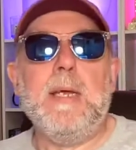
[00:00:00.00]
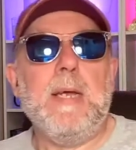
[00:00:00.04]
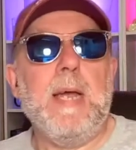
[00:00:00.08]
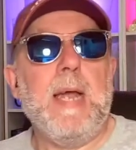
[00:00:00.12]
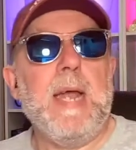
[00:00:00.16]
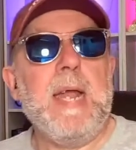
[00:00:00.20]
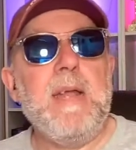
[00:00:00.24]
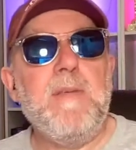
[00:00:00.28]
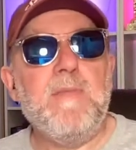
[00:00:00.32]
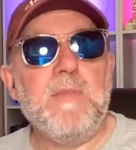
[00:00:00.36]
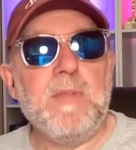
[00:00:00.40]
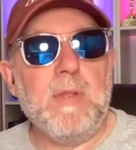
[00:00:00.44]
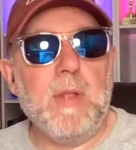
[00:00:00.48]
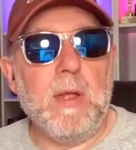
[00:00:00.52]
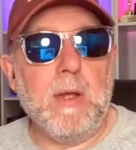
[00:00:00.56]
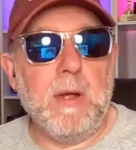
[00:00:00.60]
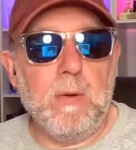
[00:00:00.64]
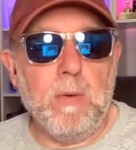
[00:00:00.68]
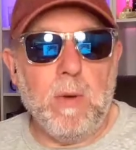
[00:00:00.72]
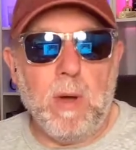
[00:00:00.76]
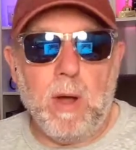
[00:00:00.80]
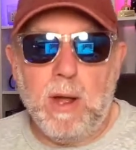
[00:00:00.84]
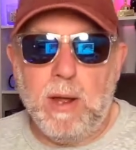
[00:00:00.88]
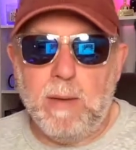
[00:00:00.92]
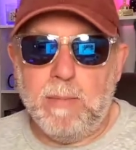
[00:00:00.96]
Even
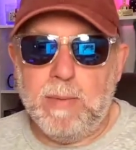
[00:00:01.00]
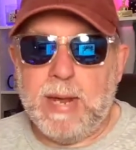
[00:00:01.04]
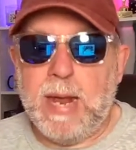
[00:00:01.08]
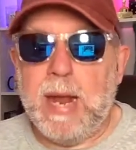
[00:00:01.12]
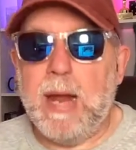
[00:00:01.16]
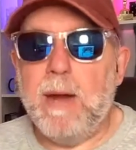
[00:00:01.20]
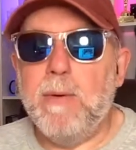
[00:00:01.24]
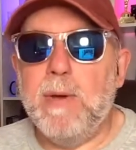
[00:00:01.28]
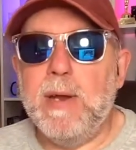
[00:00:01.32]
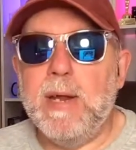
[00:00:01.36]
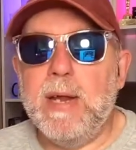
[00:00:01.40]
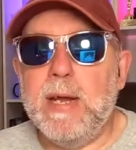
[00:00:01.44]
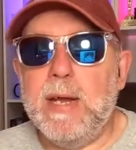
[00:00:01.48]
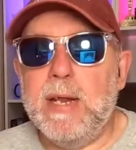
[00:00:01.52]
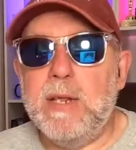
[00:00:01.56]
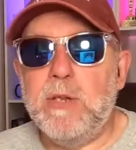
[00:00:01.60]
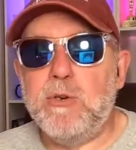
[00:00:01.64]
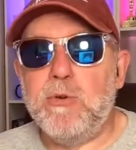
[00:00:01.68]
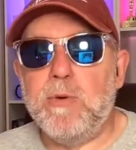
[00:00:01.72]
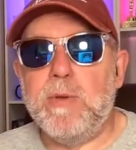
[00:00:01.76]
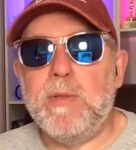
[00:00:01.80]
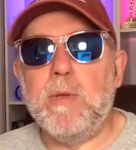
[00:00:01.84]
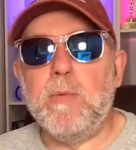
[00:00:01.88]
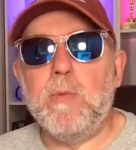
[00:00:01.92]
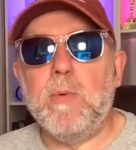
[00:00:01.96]
though I am carrying an
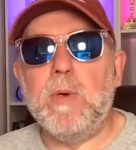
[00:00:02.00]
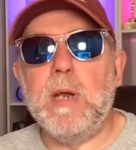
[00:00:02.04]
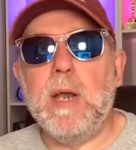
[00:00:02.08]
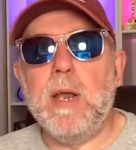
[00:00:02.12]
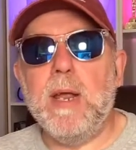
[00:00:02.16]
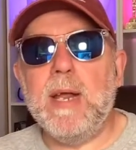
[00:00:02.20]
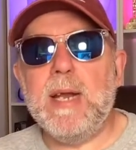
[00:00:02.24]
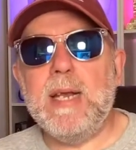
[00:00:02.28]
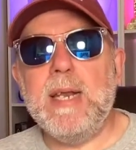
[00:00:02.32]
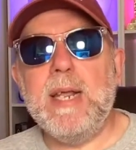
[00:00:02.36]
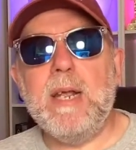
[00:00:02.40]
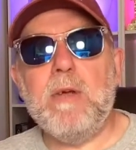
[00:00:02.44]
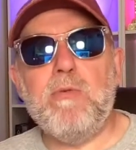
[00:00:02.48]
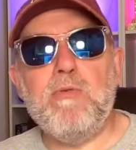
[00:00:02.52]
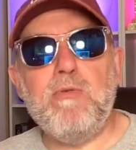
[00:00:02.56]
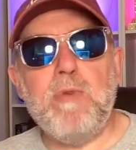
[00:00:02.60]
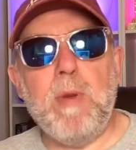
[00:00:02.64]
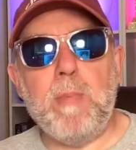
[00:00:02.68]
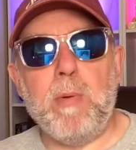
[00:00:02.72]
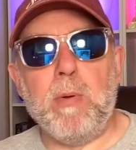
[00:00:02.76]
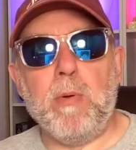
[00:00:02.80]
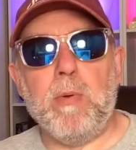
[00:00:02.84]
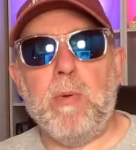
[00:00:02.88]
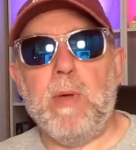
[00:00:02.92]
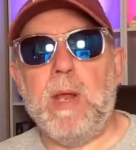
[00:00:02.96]
injury that would likely
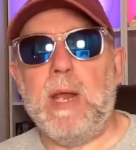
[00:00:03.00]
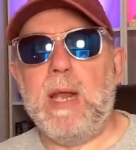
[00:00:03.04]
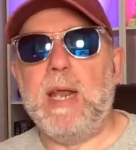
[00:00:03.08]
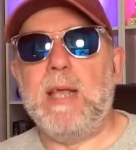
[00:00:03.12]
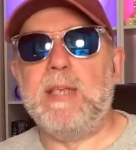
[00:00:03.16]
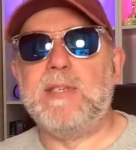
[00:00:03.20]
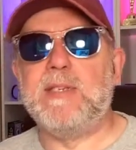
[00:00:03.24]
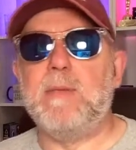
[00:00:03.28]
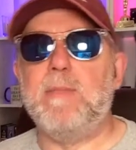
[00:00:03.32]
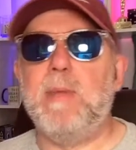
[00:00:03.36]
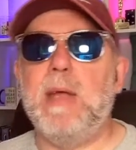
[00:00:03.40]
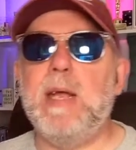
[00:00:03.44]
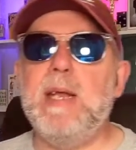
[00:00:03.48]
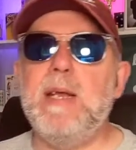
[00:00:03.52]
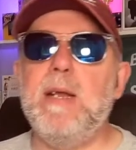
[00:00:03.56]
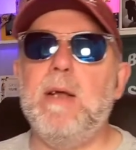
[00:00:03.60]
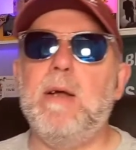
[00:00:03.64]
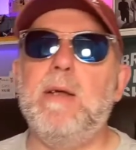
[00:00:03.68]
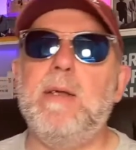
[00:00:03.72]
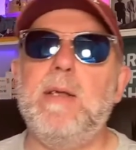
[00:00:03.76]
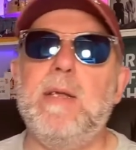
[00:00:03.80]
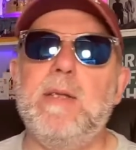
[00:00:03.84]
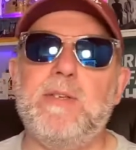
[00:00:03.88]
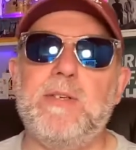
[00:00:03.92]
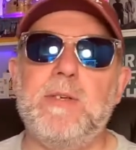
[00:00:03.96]
cripple a lesser man,
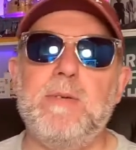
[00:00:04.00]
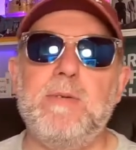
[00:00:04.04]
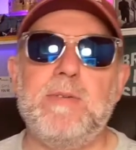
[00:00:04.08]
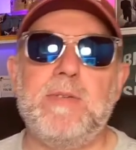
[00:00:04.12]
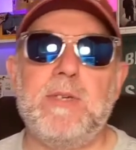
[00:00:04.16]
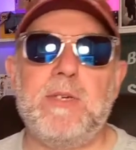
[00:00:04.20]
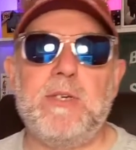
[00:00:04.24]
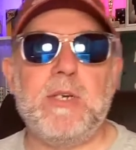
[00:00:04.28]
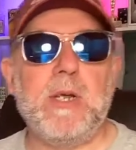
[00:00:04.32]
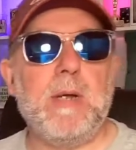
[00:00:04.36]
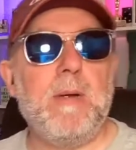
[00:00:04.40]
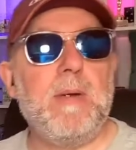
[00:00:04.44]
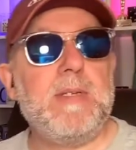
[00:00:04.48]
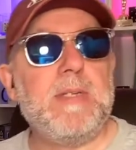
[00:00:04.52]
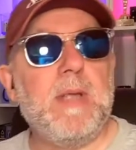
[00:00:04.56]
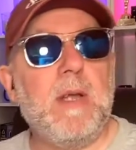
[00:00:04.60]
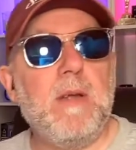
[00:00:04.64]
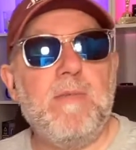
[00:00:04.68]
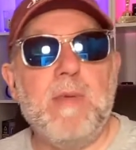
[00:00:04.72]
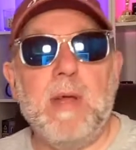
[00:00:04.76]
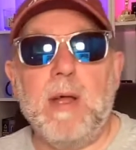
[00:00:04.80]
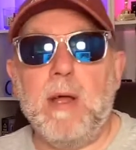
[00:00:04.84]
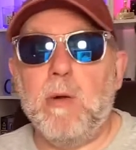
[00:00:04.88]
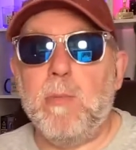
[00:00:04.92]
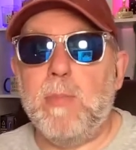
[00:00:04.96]
as soon as the show is
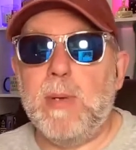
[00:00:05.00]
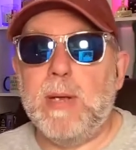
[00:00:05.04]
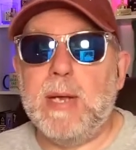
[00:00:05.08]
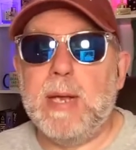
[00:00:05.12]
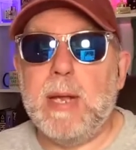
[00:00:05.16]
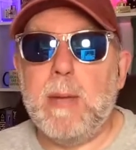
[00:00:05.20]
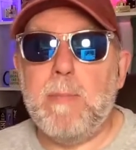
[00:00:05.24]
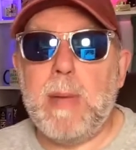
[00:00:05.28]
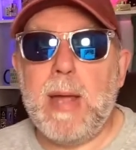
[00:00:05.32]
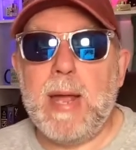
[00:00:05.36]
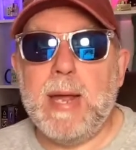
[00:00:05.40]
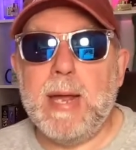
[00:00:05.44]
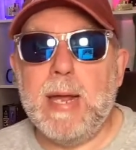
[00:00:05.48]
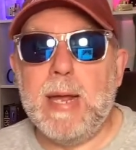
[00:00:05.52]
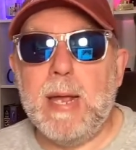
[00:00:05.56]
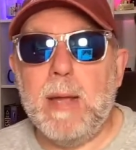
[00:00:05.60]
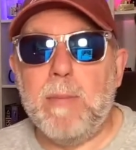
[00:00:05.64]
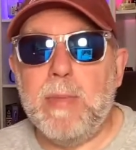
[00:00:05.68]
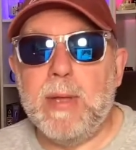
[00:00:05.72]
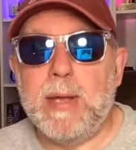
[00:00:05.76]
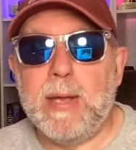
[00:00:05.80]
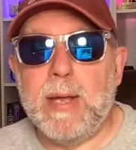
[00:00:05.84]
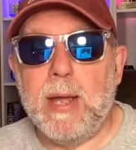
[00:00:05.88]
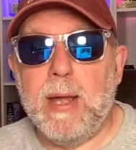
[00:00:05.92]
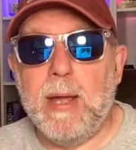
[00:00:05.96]
over, I'll be packing up
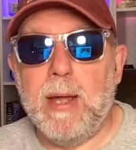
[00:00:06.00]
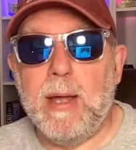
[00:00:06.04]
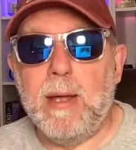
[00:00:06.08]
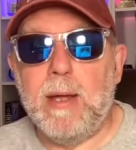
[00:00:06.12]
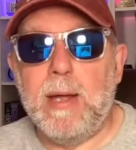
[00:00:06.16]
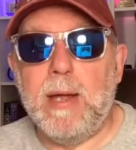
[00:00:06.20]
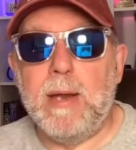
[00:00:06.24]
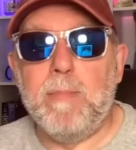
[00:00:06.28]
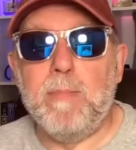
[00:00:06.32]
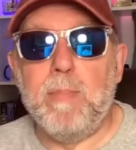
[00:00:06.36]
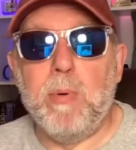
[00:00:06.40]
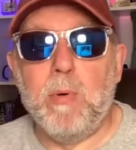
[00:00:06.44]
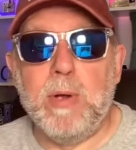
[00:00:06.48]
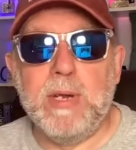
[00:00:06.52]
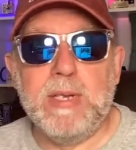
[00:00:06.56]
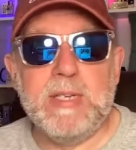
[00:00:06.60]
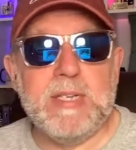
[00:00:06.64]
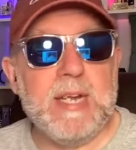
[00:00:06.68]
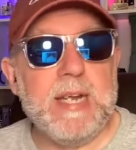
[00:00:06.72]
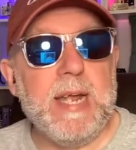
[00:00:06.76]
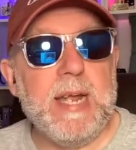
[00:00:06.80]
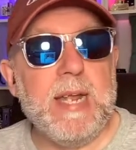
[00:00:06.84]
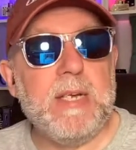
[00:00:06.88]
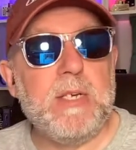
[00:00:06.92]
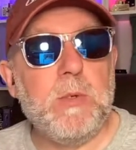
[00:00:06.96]
the car and
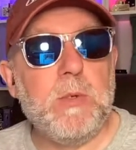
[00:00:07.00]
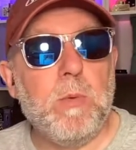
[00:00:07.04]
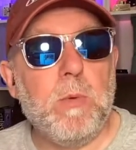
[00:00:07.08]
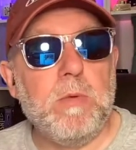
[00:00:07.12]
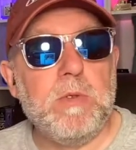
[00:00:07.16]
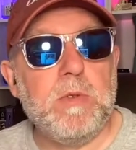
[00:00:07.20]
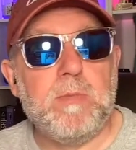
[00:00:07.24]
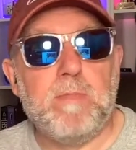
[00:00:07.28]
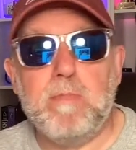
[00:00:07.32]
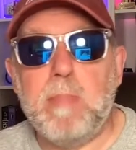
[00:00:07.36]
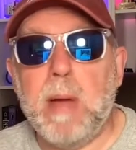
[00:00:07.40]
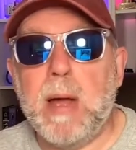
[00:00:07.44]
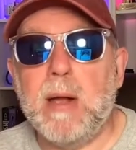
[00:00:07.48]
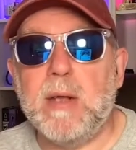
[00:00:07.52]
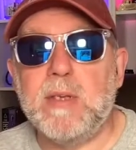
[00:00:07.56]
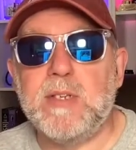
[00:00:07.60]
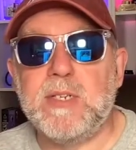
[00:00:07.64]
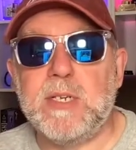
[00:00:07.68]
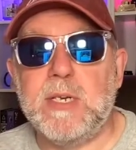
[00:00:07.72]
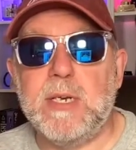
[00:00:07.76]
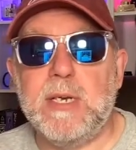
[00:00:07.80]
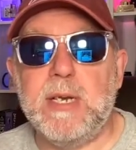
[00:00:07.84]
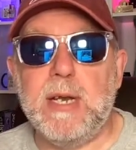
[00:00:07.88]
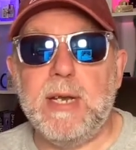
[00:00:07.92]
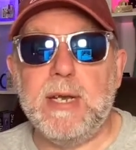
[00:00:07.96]
pointing it towards
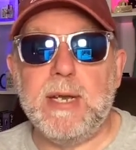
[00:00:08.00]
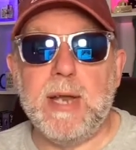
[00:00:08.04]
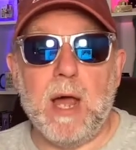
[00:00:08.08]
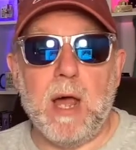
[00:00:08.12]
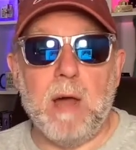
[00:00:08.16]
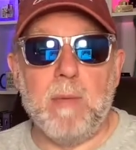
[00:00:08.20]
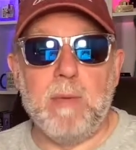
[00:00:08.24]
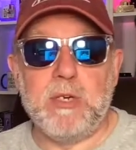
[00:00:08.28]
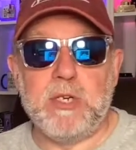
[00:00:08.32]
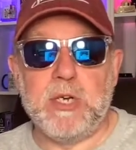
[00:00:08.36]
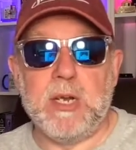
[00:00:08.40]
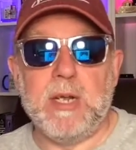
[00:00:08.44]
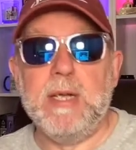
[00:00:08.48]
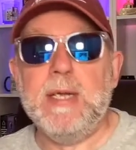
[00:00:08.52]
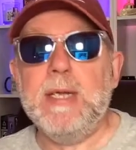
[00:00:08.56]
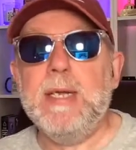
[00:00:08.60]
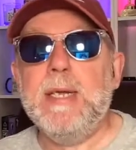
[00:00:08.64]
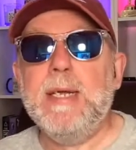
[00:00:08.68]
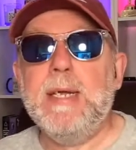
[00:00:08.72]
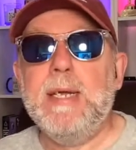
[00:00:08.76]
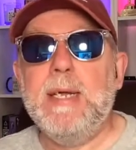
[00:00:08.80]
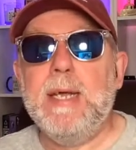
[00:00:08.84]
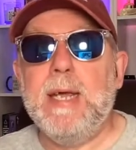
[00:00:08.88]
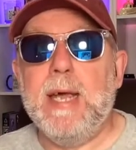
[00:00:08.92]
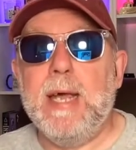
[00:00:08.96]
Buxton in Derbyshire
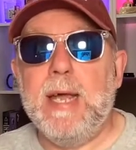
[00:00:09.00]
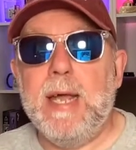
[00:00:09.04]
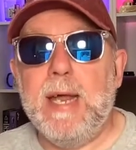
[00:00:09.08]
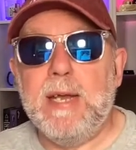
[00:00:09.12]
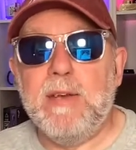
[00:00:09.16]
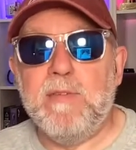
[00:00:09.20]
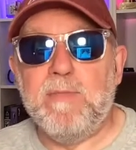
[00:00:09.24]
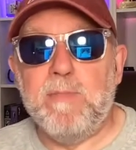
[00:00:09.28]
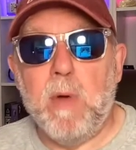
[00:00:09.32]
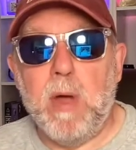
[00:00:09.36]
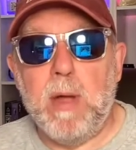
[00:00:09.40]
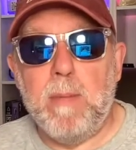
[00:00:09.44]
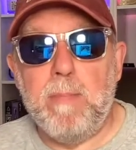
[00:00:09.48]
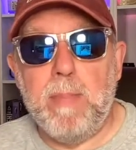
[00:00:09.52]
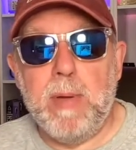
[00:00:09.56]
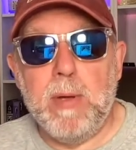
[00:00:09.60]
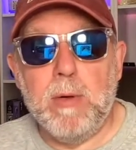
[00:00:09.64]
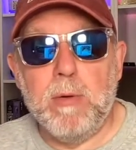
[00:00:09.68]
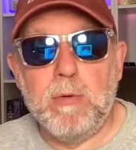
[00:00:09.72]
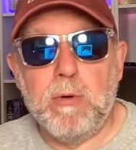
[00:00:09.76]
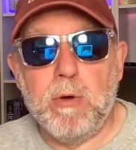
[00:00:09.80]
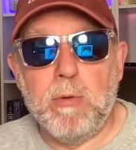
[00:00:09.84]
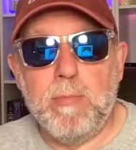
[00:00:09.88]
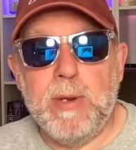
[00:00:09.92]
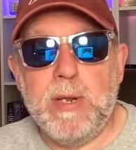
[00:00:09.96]
ahead of my
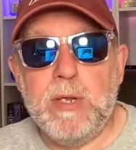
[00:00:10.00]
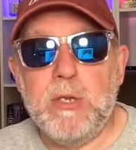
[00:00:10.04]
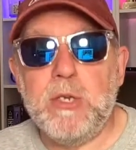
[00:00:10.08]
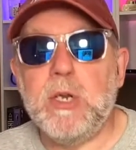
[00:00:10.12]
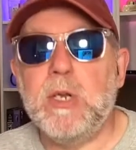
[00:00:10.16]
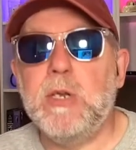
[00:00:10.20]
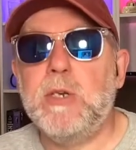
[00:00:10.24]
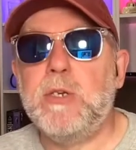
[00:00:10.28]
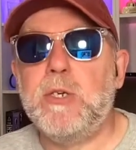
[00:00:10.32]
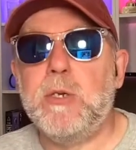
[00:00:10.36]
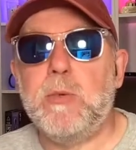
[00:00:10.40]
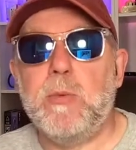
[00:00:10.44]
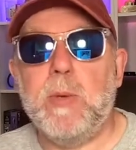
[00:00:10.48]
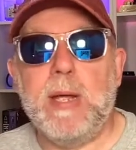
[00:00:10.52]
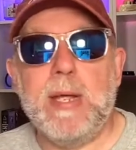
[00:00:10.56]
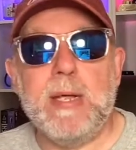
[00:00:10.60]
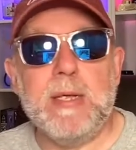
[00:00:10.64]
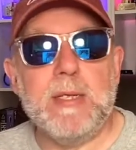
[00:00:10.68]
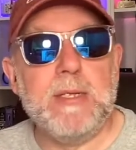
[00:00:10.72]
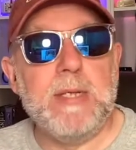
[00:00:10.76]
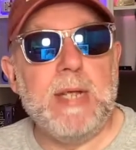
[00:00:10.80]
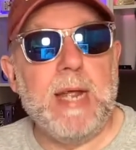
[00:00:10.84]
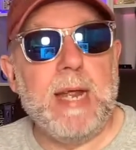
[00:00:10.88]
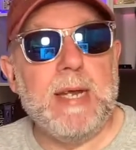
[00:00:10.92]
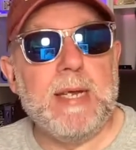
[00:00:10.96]
pilgrimage to
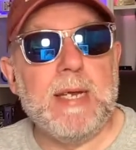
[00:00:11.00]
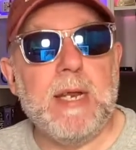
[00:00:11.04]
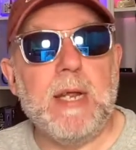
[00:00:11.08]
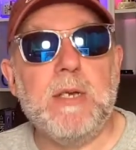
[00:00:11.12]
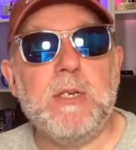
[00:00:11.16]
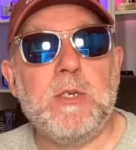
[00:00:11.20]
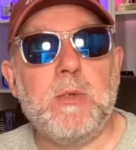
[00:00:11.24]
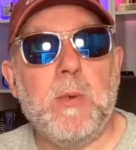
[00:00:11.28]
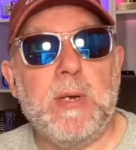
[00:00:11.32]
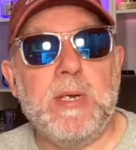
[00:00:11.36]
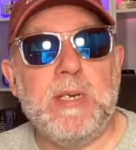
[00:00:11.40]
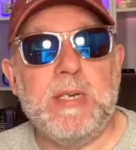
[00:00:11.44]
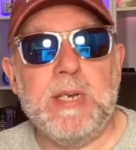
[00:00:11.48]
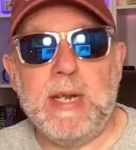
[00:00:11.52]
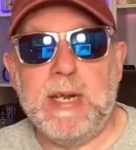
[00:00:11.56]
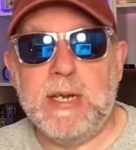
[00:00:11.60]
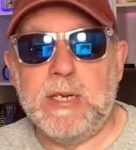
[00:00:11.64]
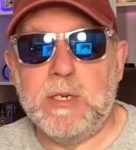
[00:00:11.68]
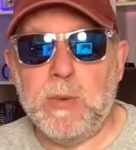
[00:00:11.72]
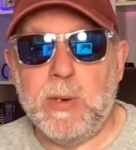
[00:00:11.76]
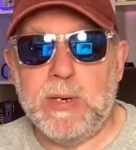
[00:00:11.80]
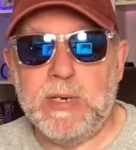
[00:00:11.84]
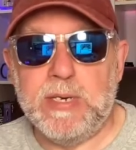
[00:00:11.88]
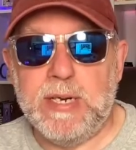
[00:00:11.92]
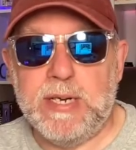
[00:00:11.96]
Hillhead
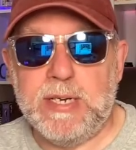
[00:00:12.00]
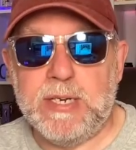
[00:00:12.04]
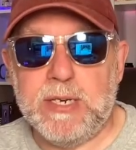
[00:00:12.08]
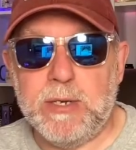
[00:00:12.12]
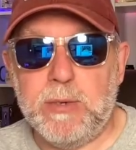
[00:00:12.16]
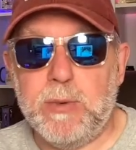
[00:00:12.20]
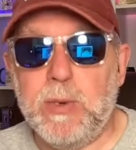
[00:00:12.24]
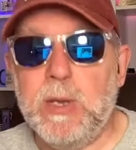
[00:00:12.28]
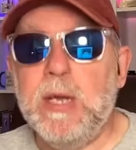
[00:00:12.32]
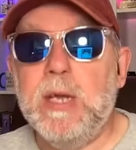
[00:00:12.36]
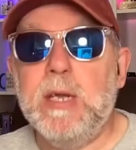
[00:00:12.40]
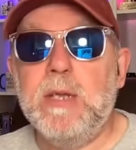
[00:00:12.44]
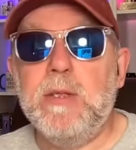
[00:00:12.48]
2022.